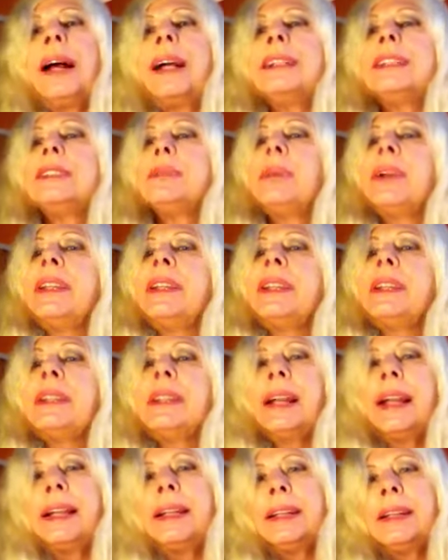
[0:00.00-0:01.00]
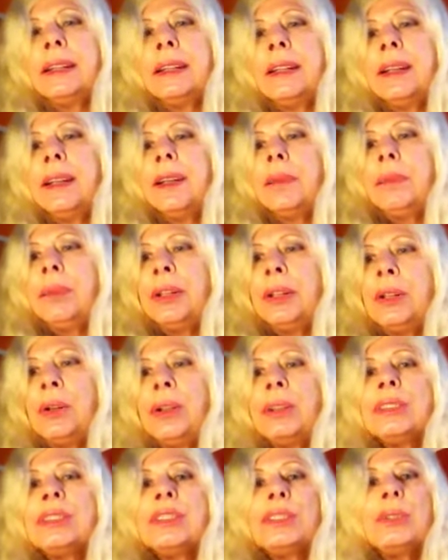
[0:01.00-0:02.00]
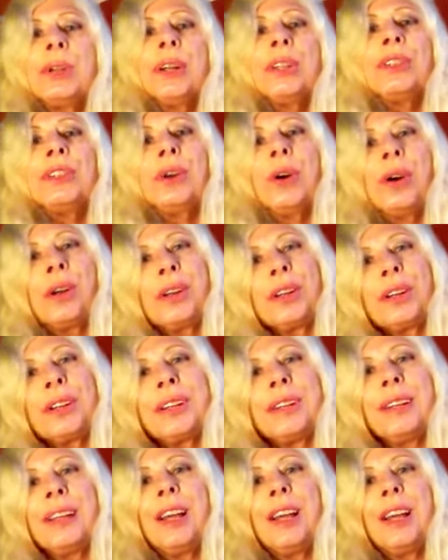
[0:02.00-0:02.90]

I spent the night in belonged to her daughter